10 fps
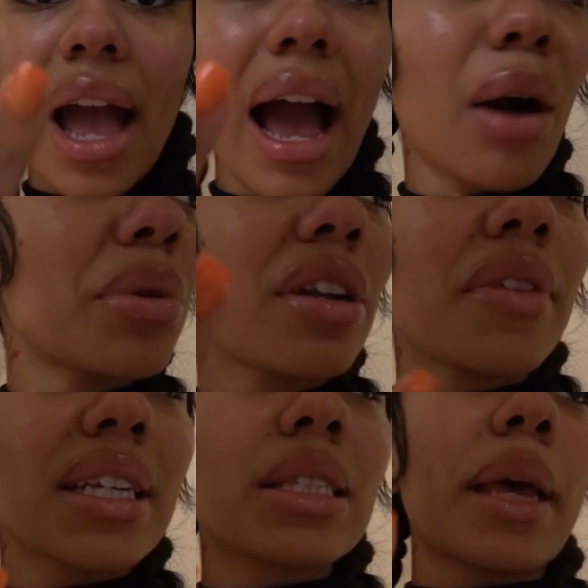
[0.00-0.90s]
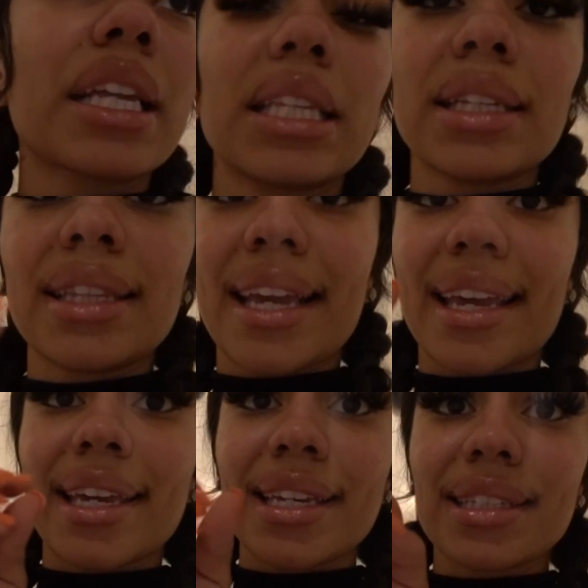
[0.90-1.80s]
I would have expected the
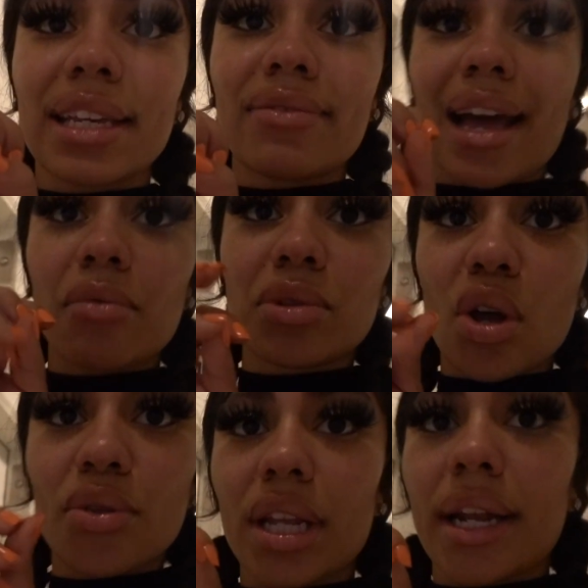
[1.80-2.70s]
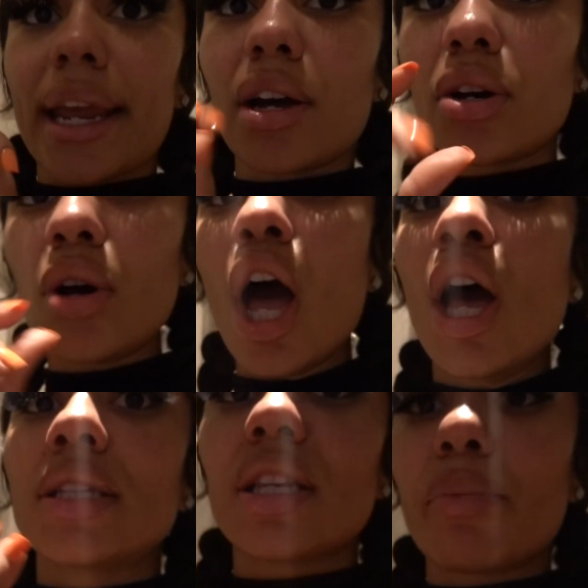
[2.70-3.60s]
adhesive that was on the nail
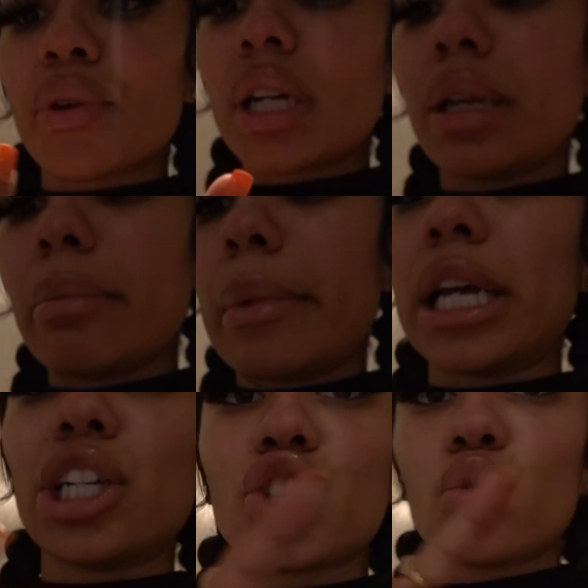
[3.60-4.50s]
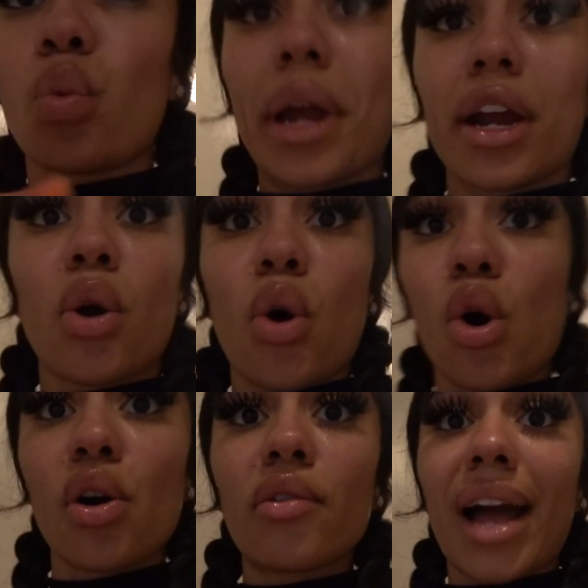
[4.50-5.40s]
to pretty much wear
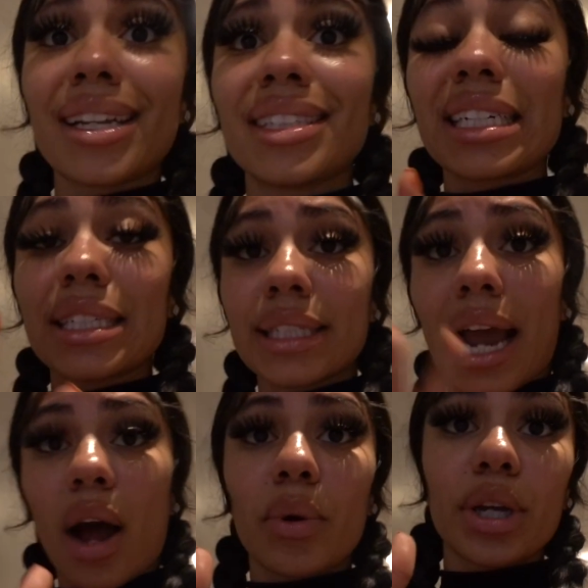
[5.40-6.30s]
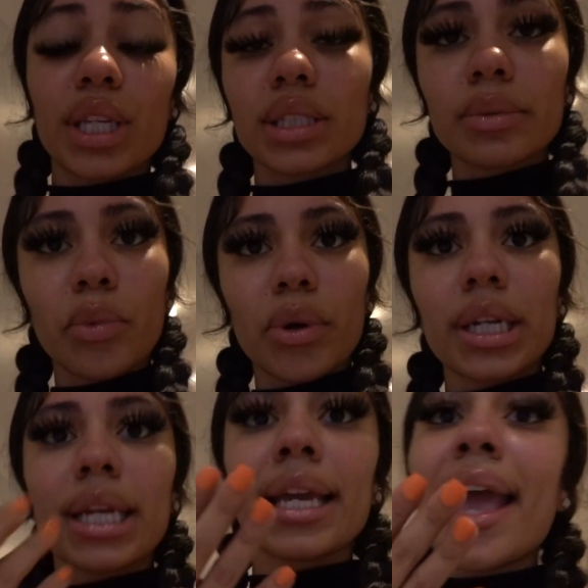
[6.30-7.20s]
off. I took a shower this
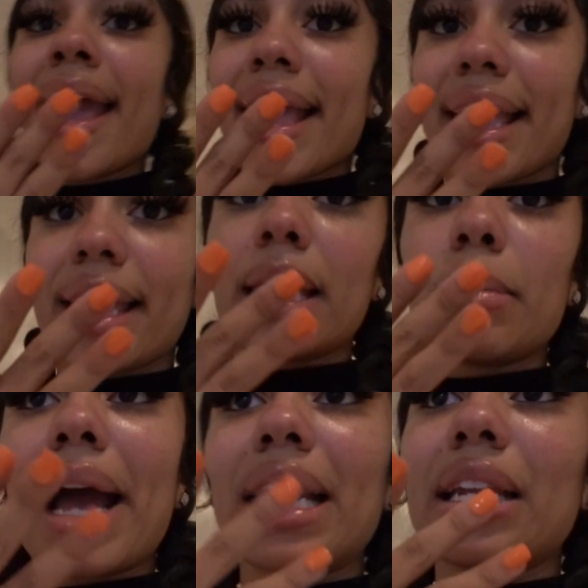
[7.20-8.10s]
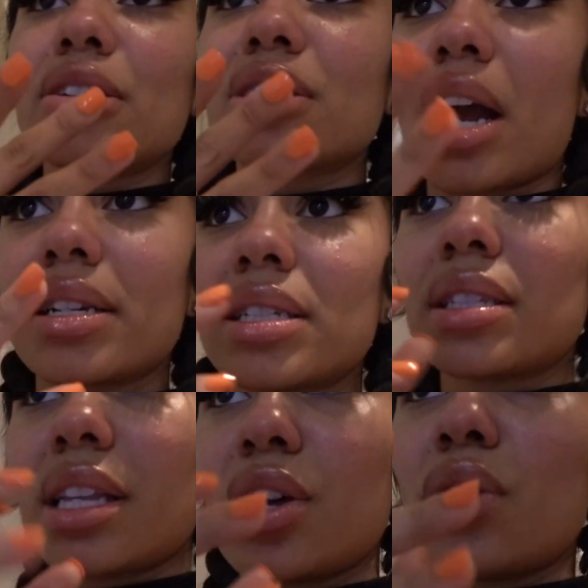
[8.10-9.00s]
morning and my nails are
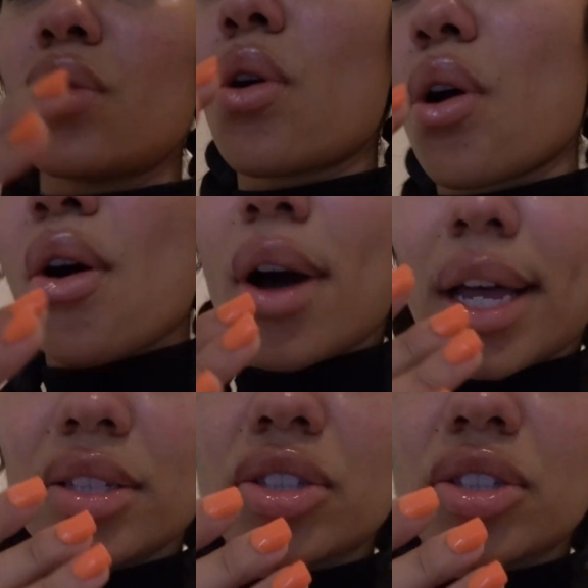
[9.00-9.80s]
still on.